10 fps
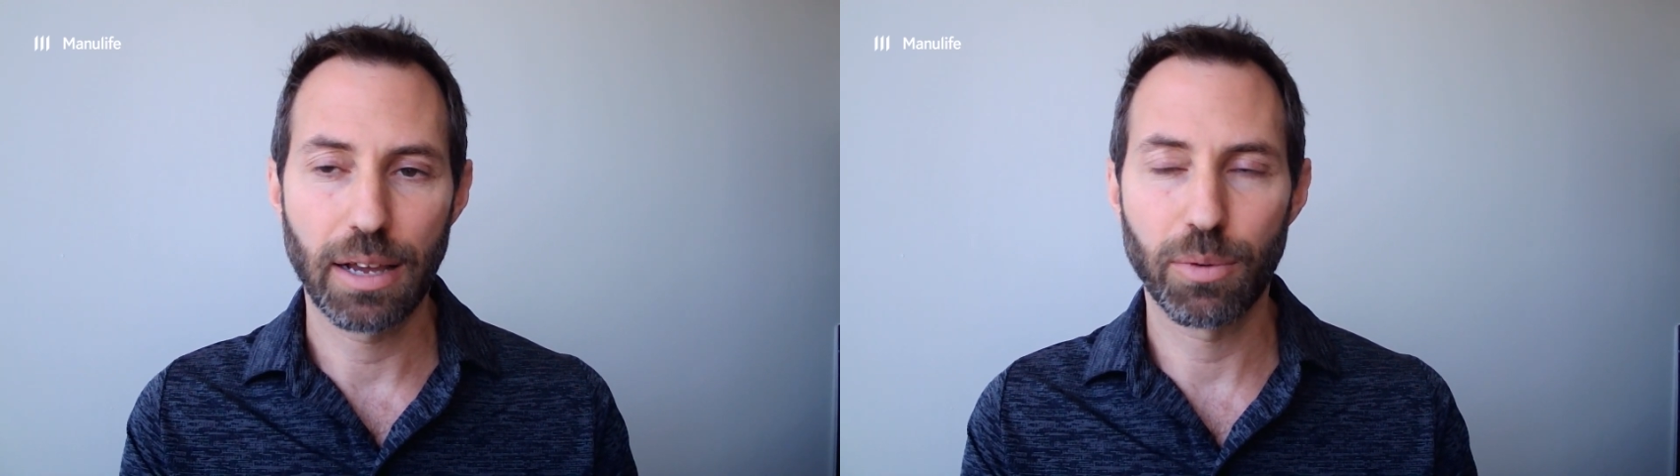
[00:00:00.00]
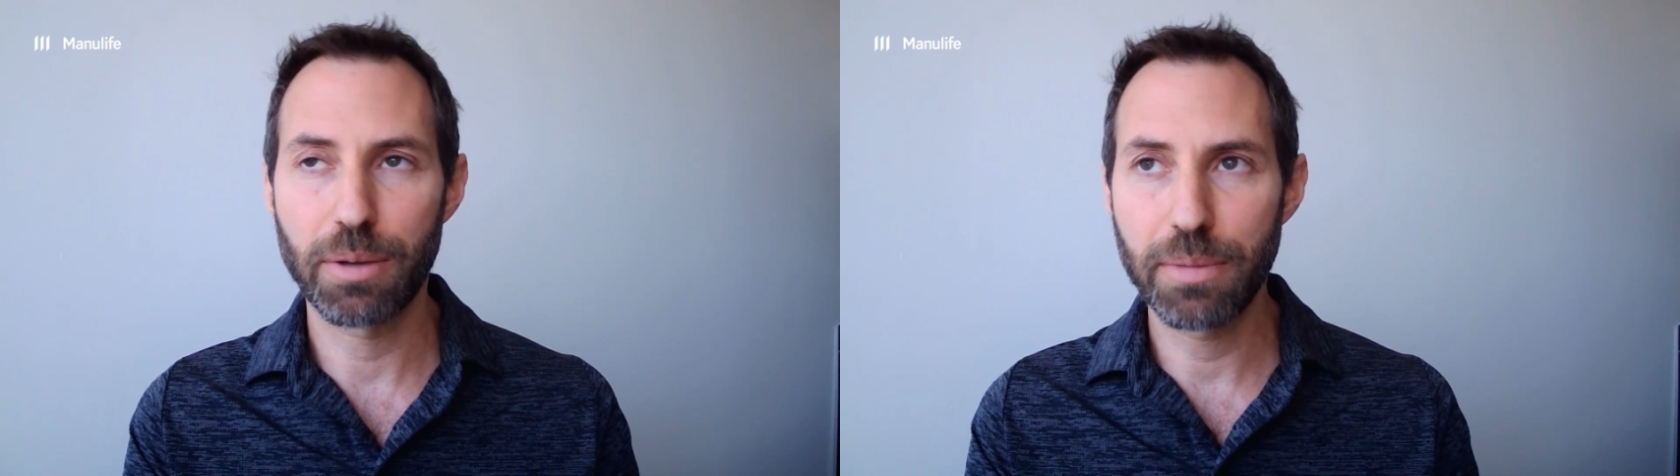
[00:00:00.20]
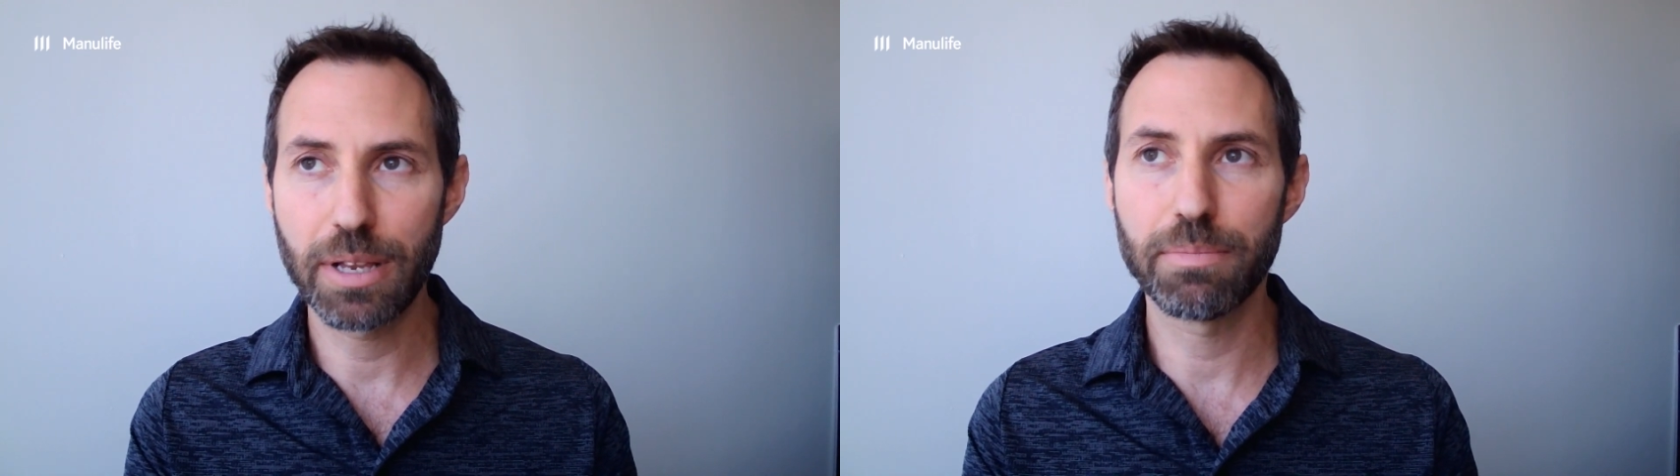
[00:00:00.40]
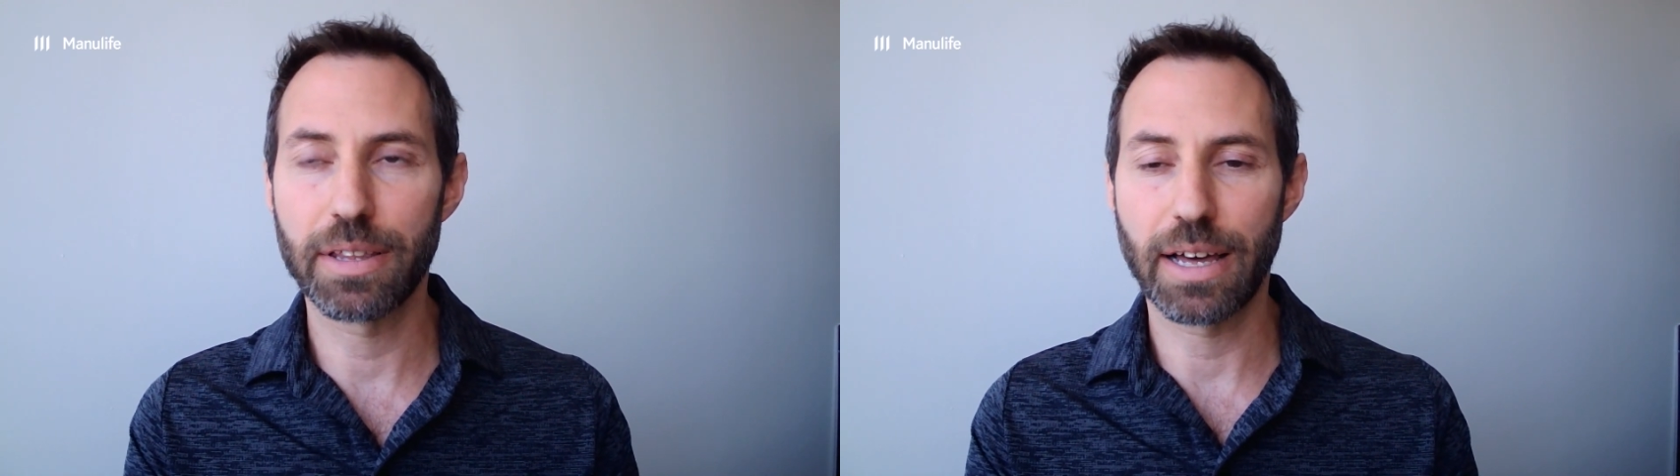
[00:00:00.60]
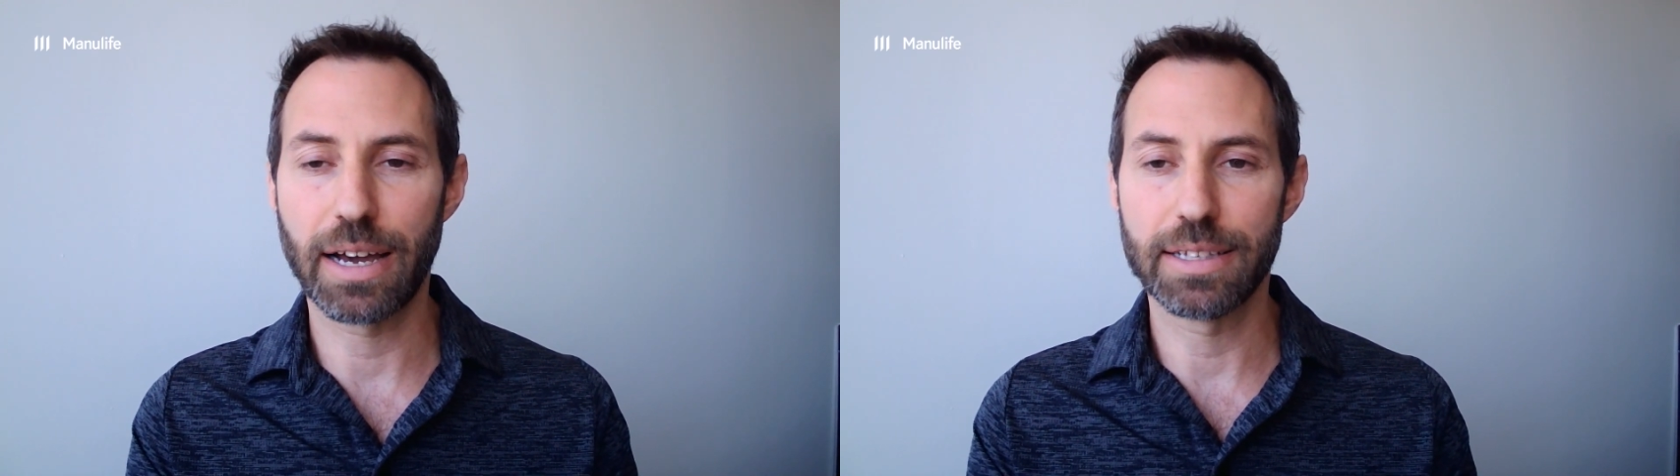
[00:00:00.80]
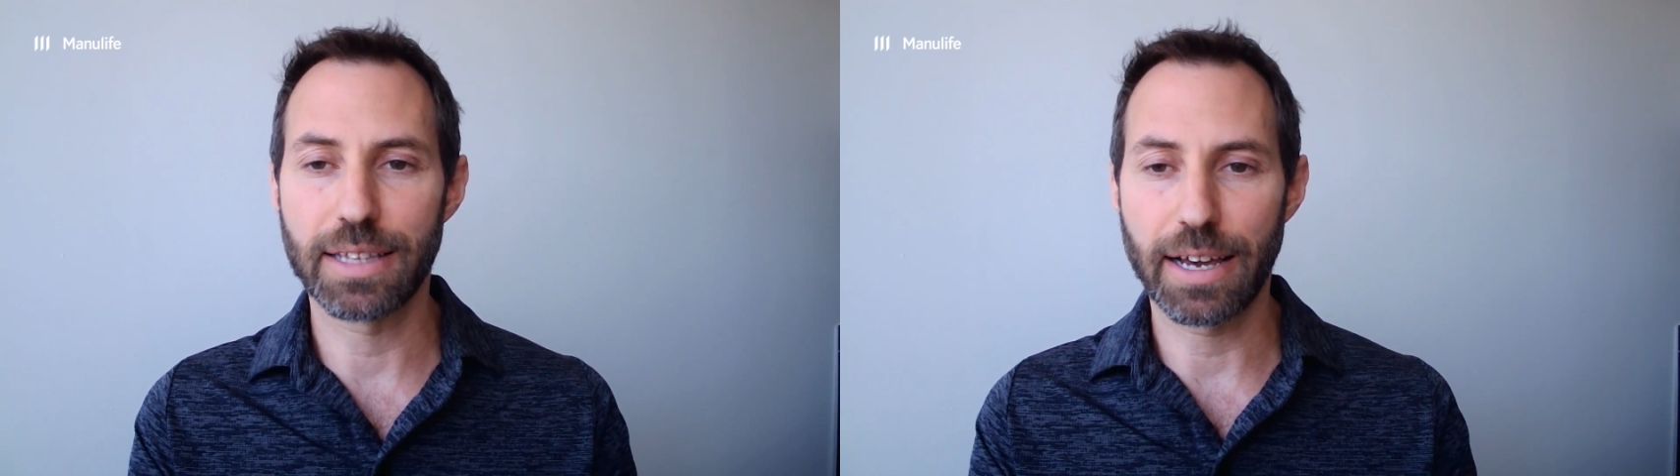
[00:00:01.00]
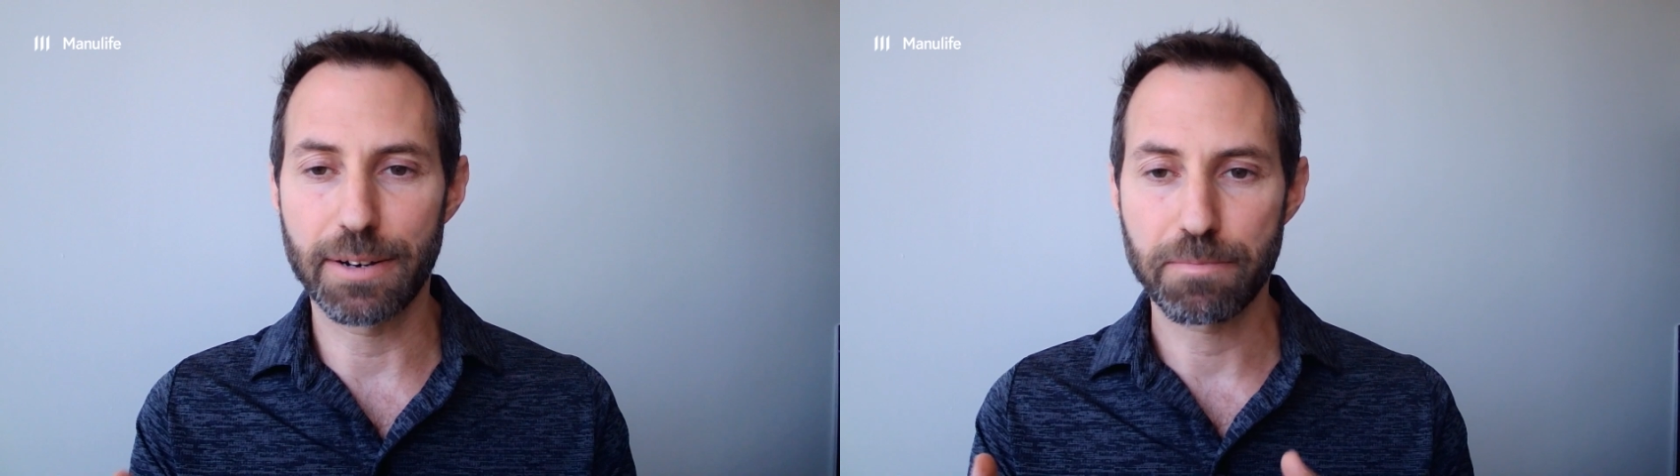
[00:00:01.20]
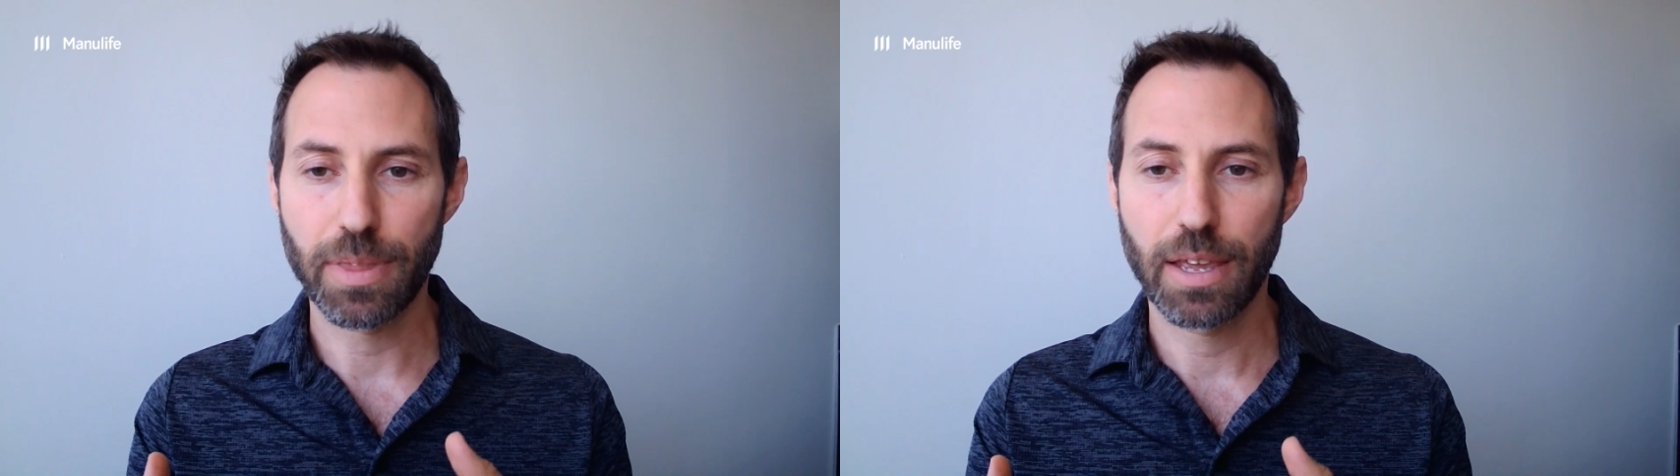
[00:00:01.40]
And what I mean by that is
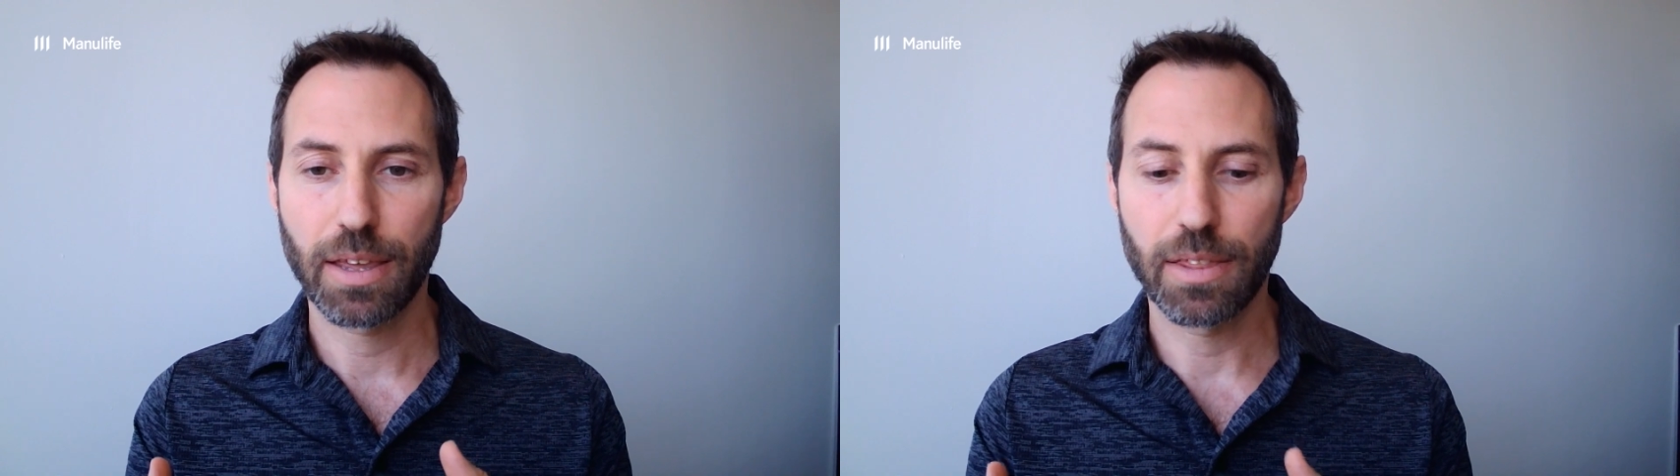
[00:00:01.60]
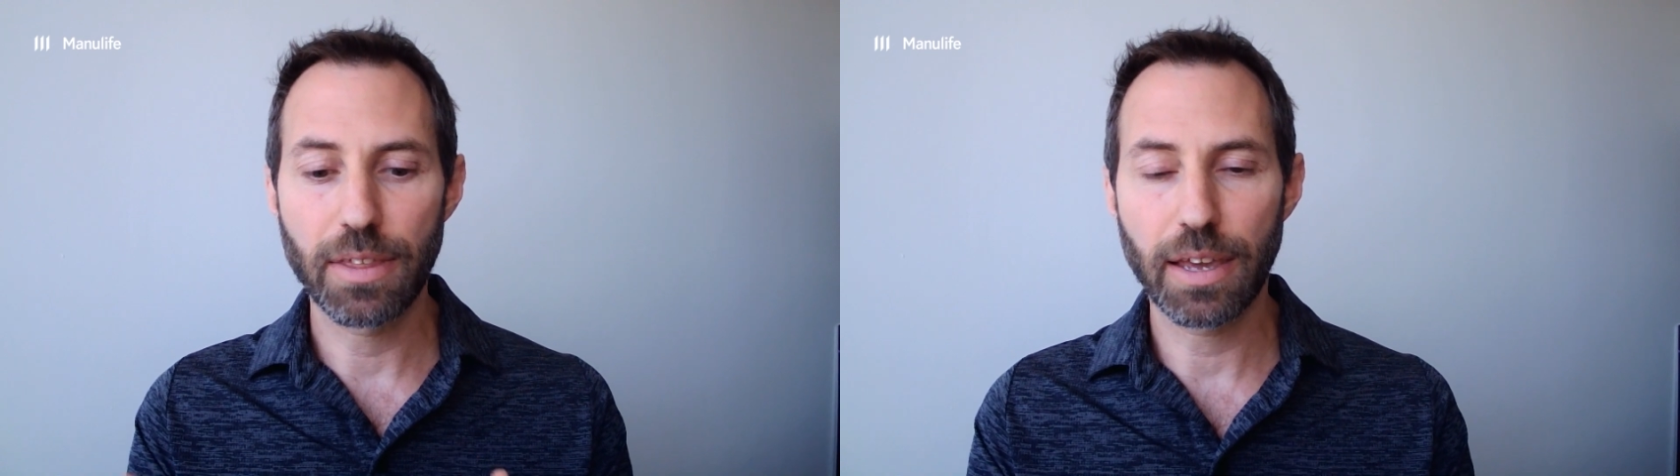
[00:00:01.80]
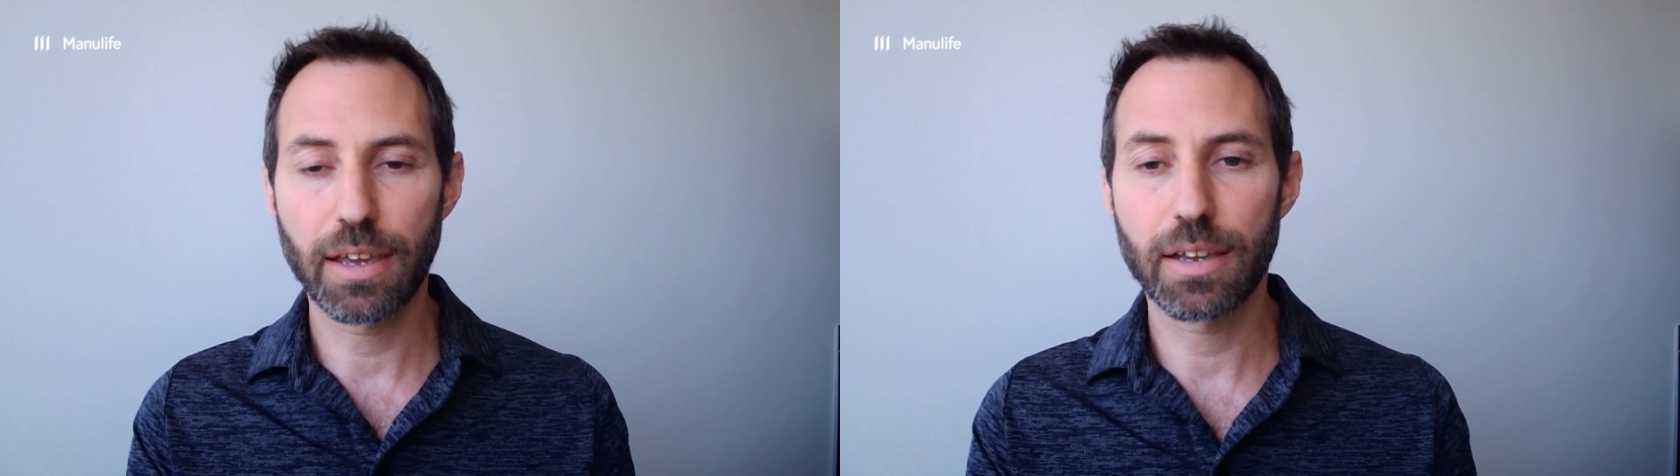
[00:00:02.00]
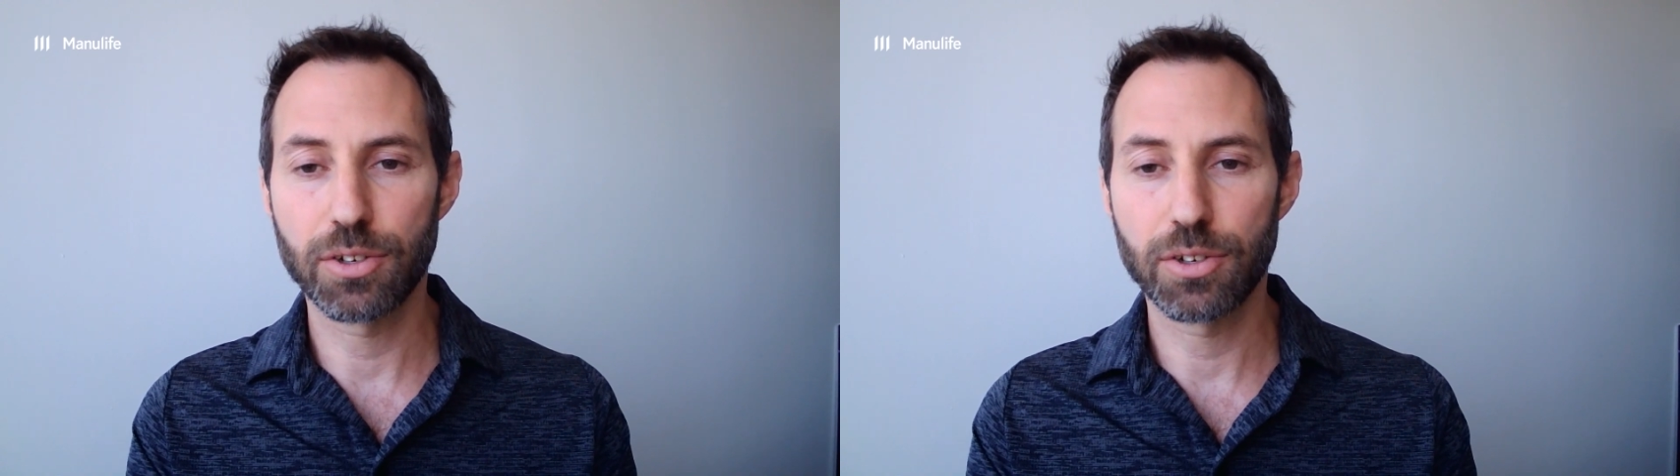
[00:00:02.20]
that they